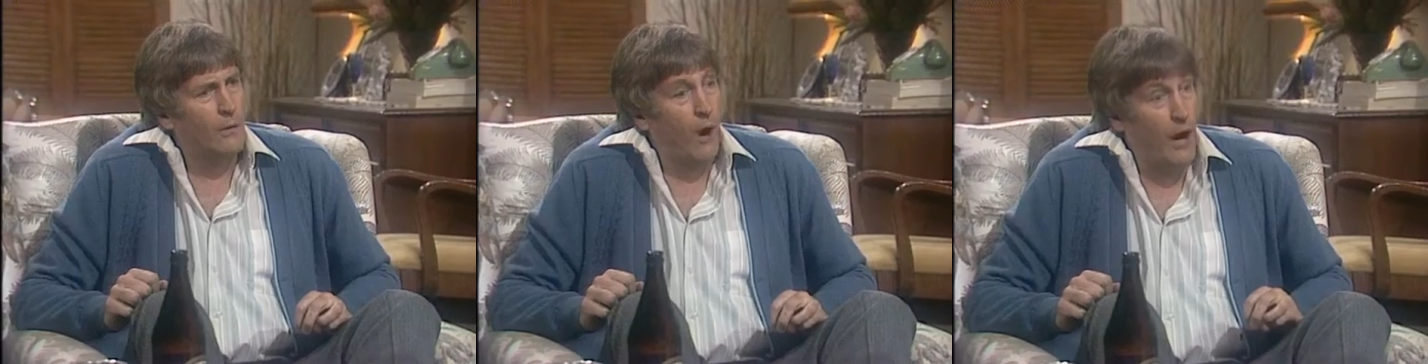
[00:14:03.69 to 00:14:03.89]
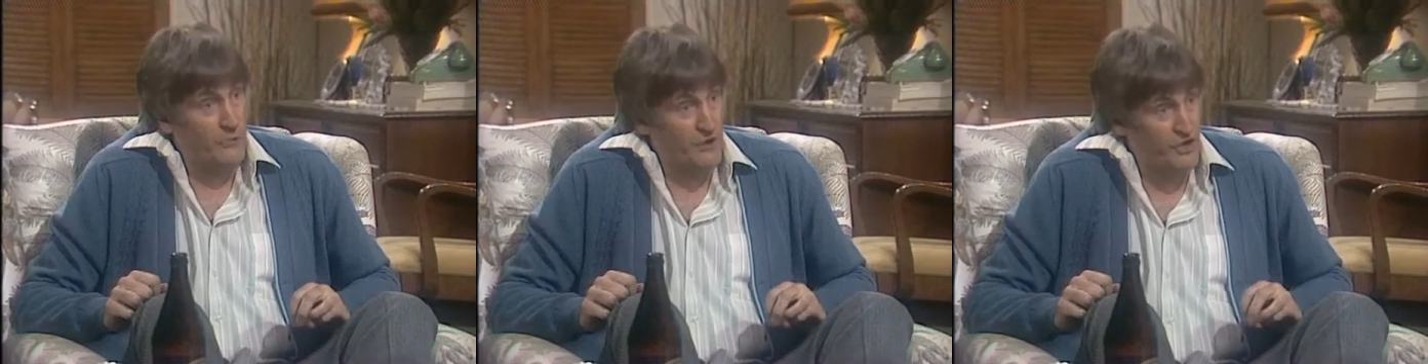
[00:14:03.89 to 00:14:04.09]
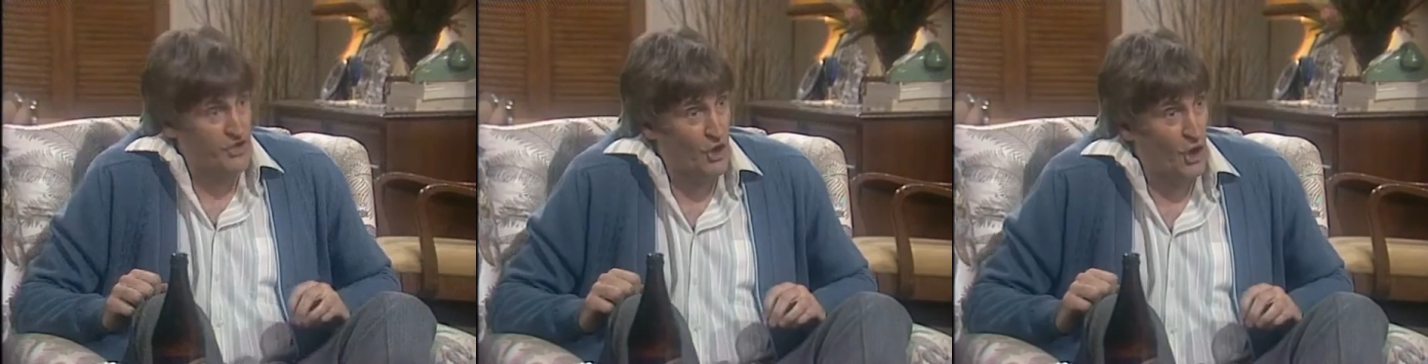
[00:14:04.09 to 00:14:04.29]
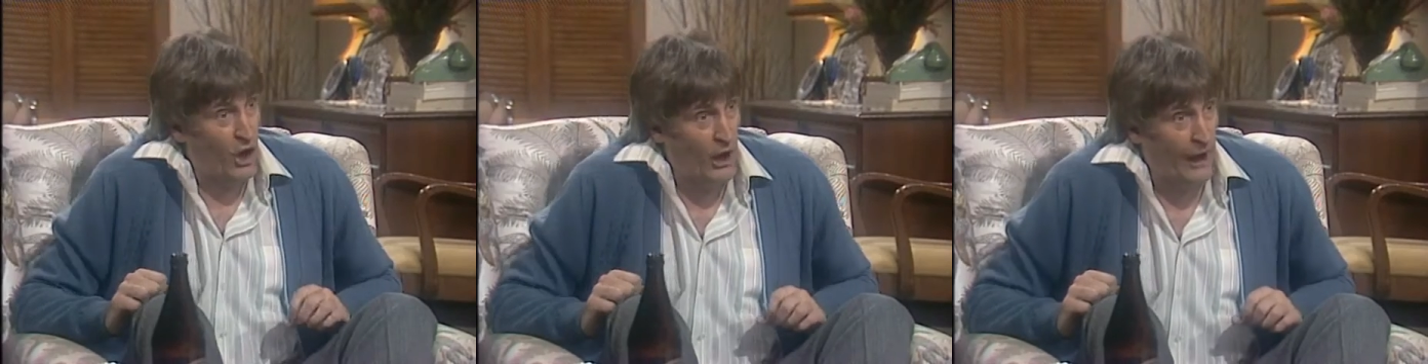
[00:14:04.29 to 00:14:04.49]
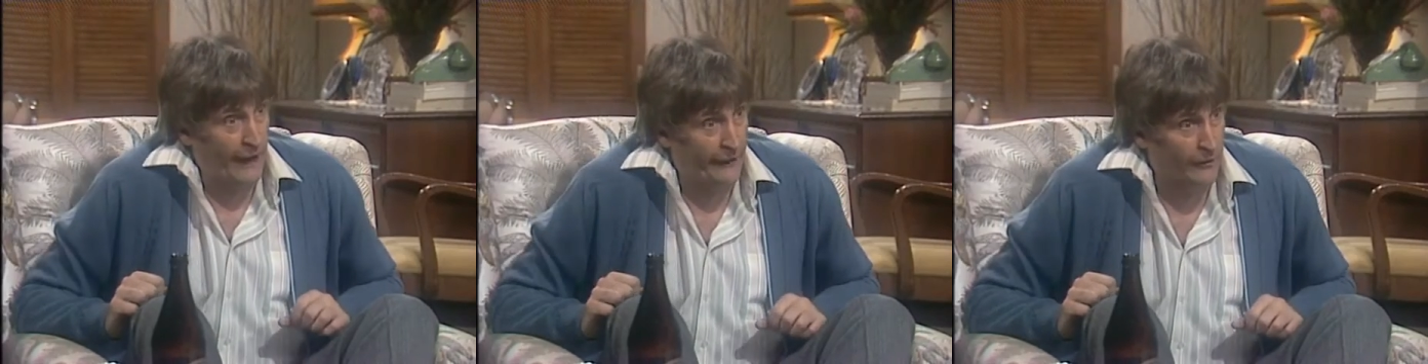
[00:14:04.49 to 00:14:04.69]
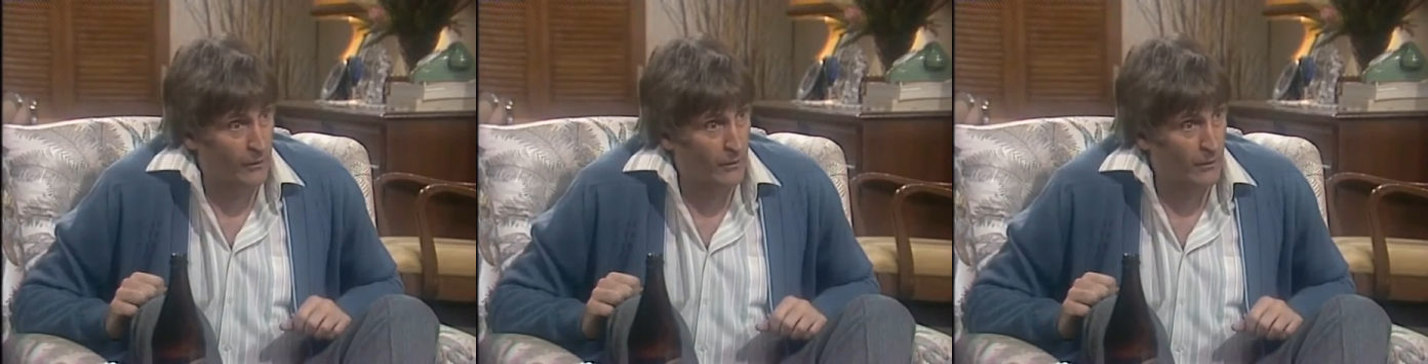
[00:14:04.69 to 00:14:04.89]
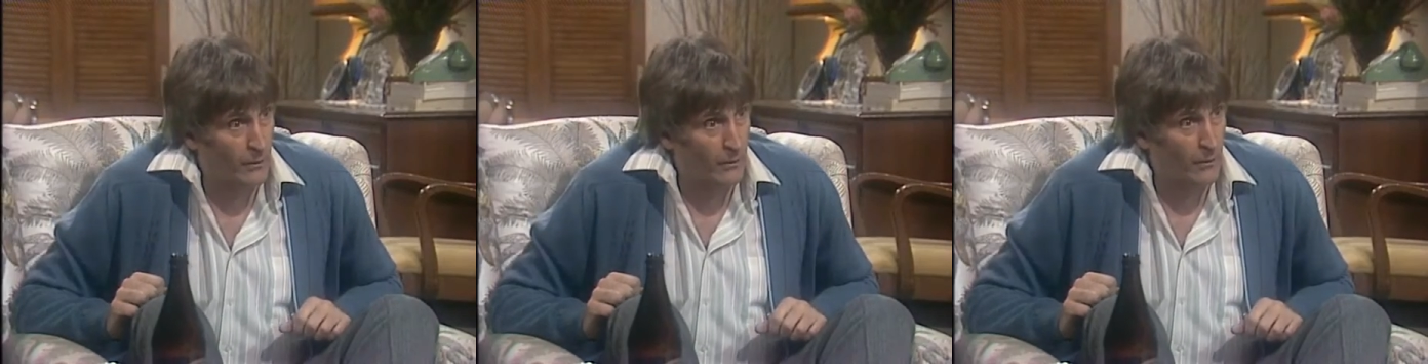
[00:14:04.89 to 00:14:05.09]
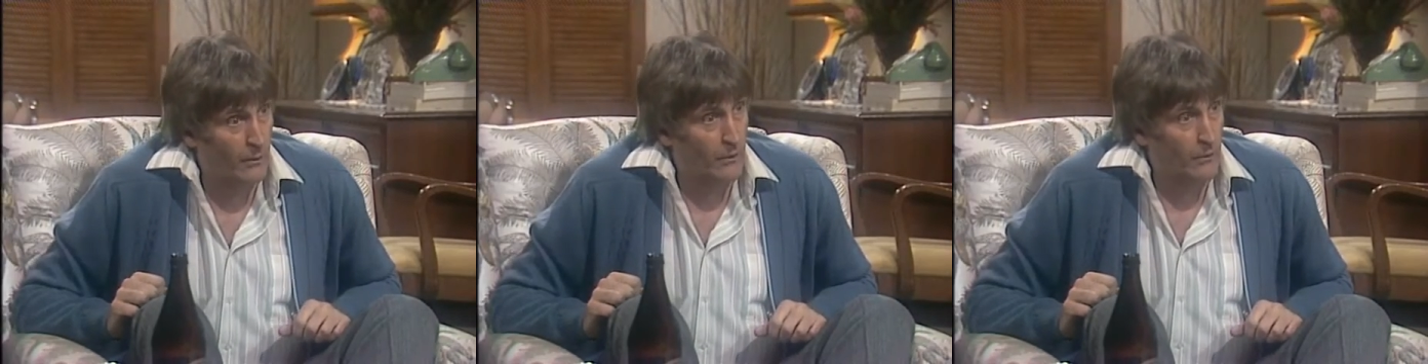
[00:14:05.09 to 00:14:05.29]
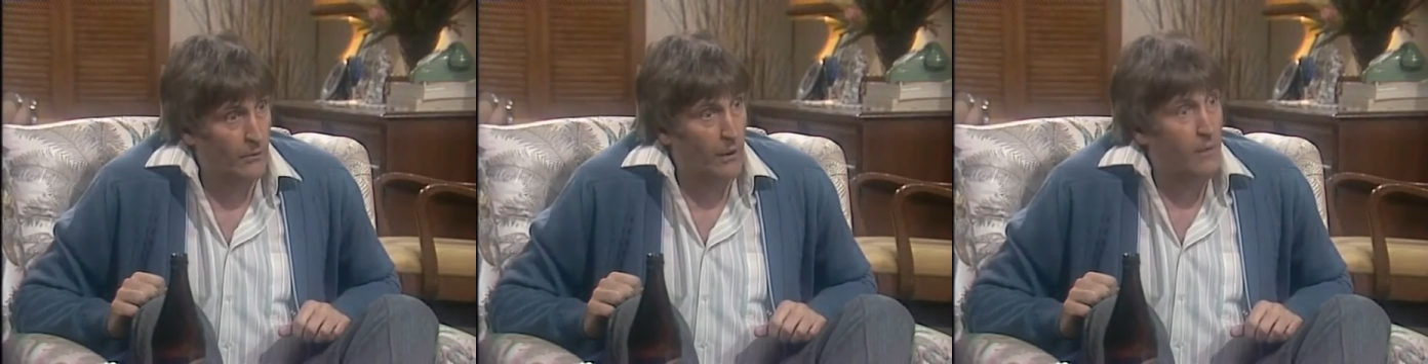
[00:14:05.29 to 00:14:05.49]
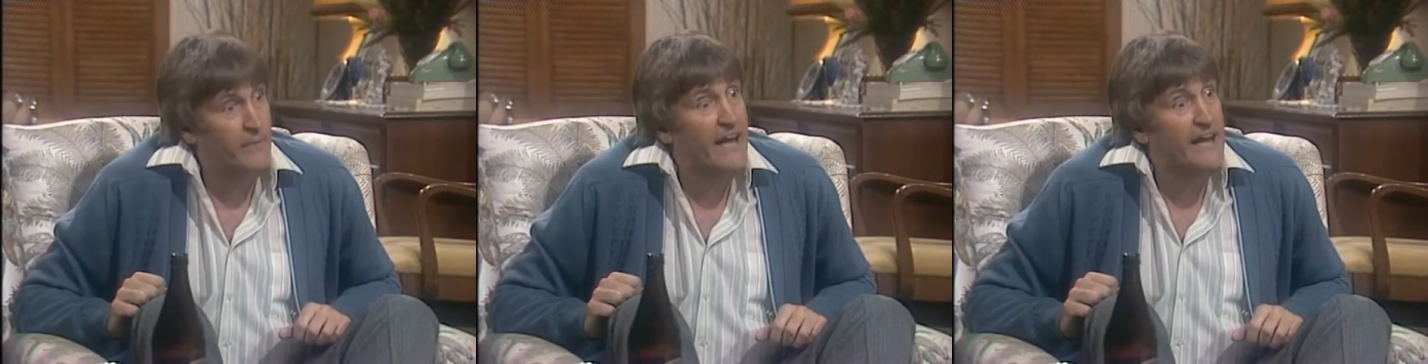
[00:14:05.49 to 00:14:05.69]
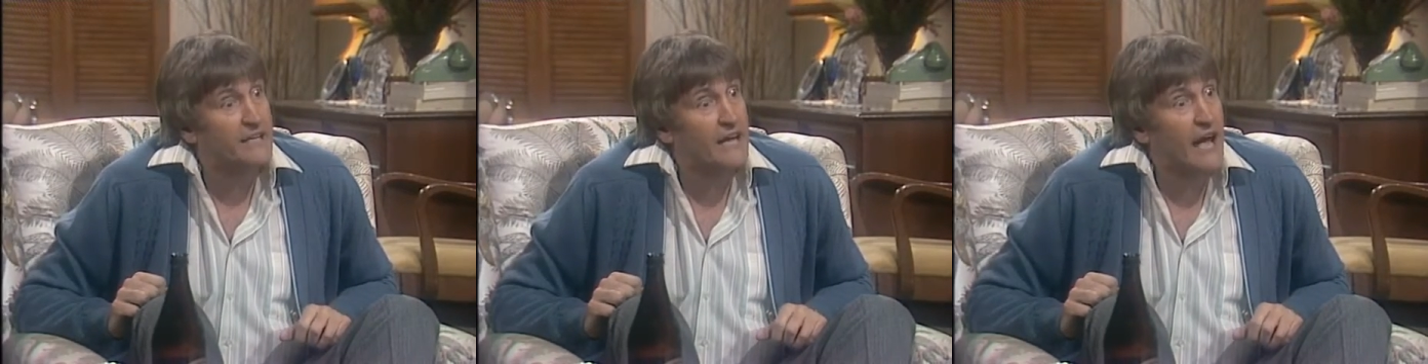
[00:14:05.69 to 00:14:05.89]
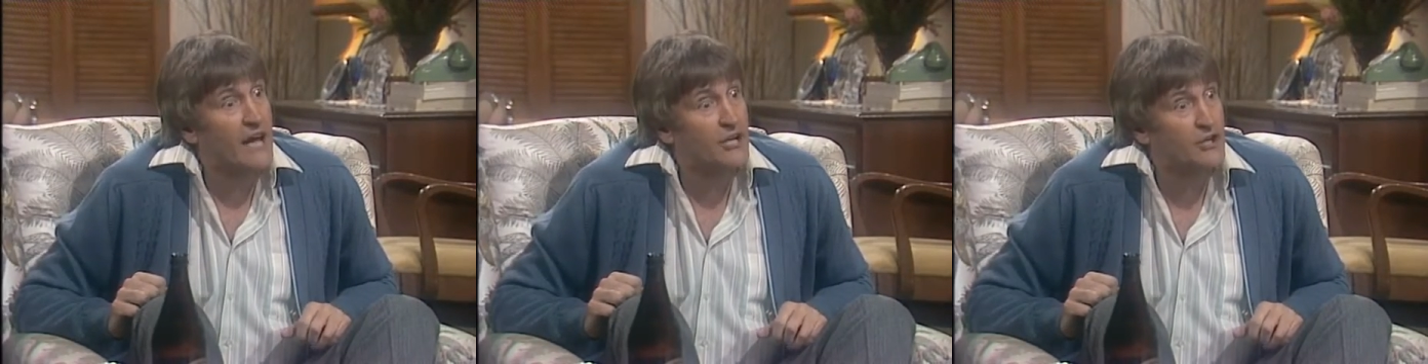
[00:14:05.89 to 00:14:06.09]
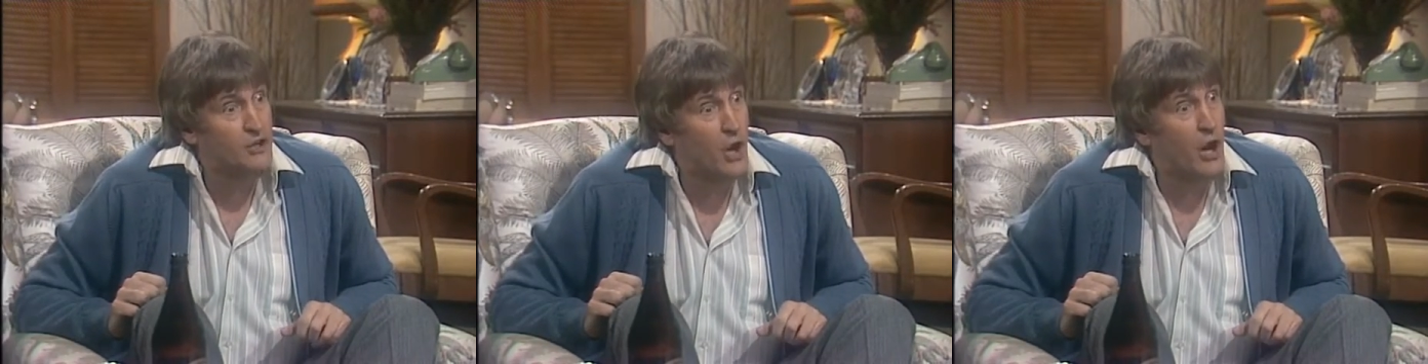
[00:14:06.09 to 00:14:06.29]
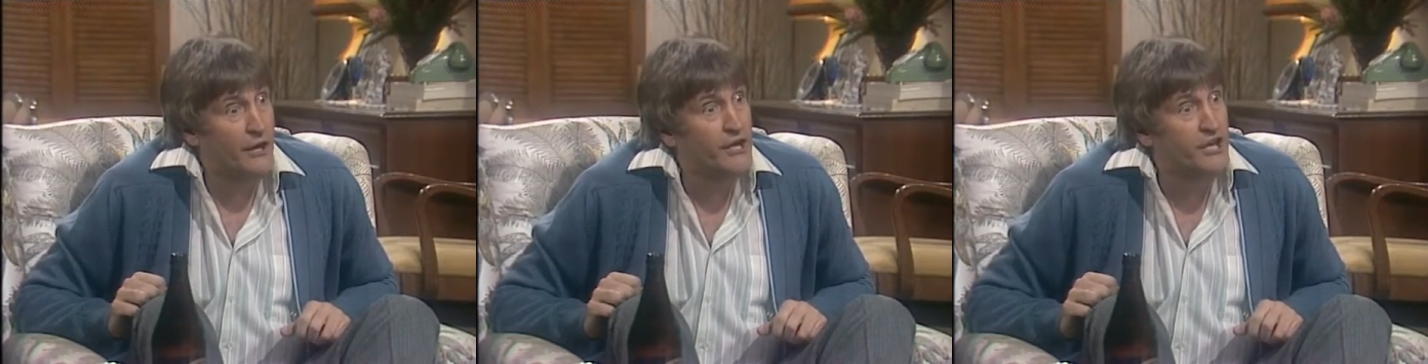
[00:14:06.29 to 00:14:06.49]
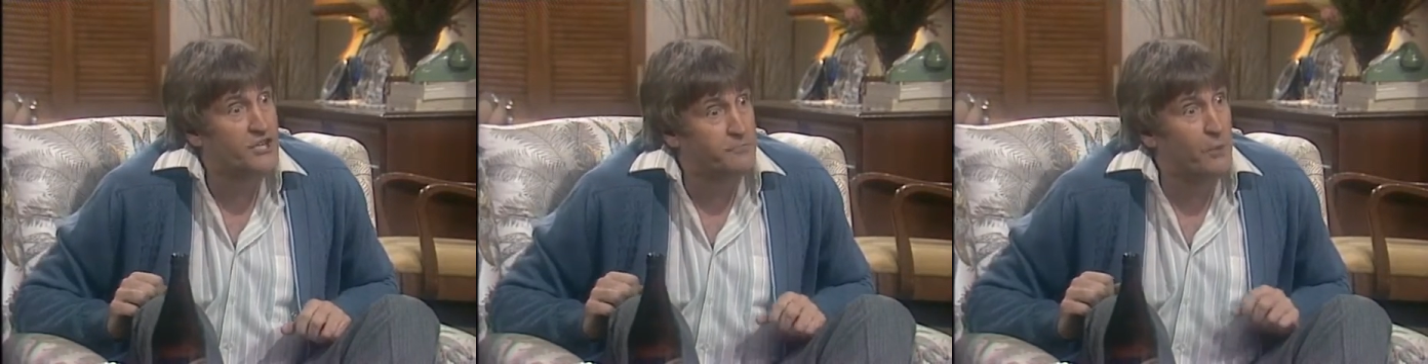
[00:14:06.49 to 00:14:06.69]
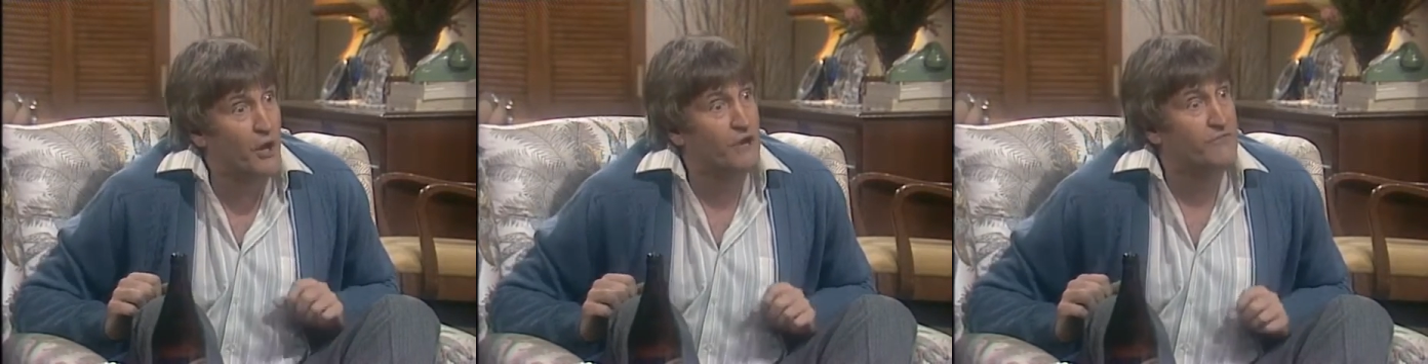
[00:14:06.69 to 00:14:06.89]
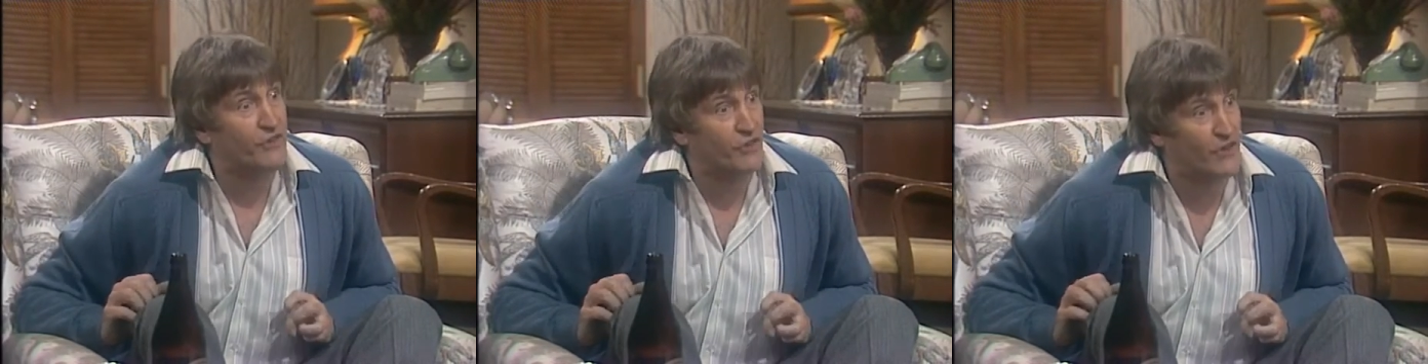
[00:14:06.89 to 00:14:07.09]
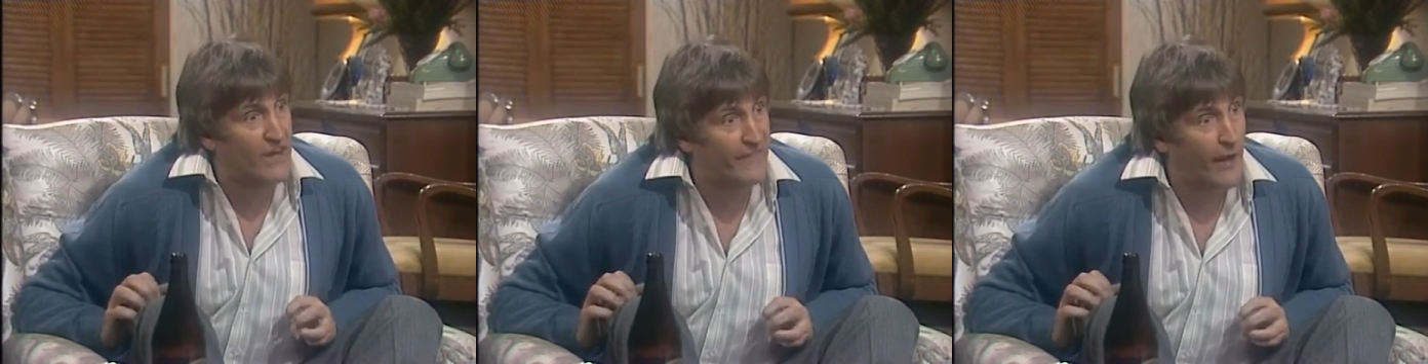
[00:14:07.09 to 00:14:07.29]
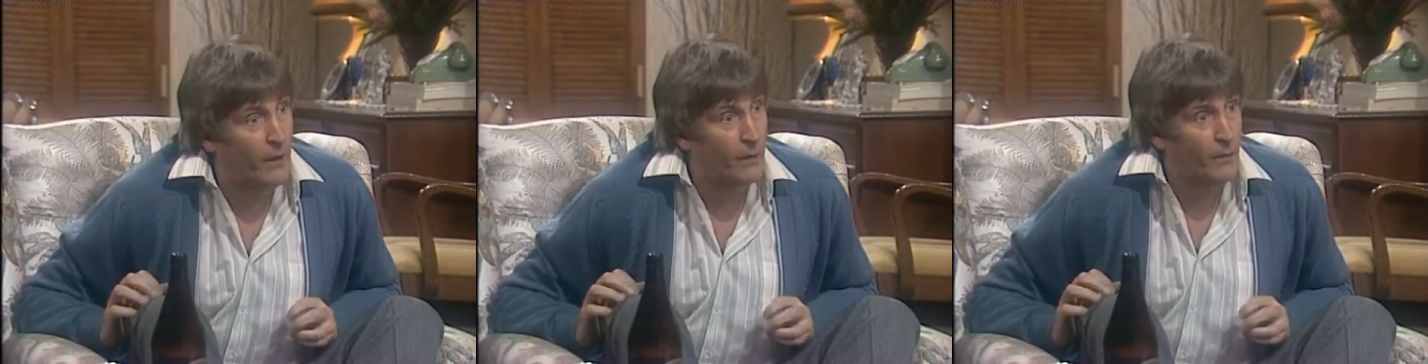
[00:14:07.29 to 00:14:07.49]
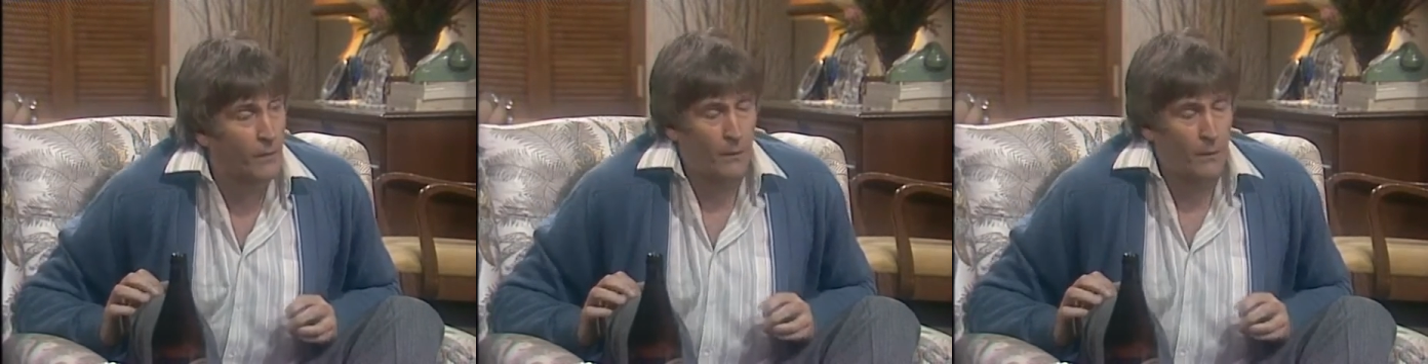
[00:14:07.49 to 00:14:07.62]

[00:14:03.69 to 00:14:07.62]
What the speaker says: I retired. A man can't Chinese burn forever.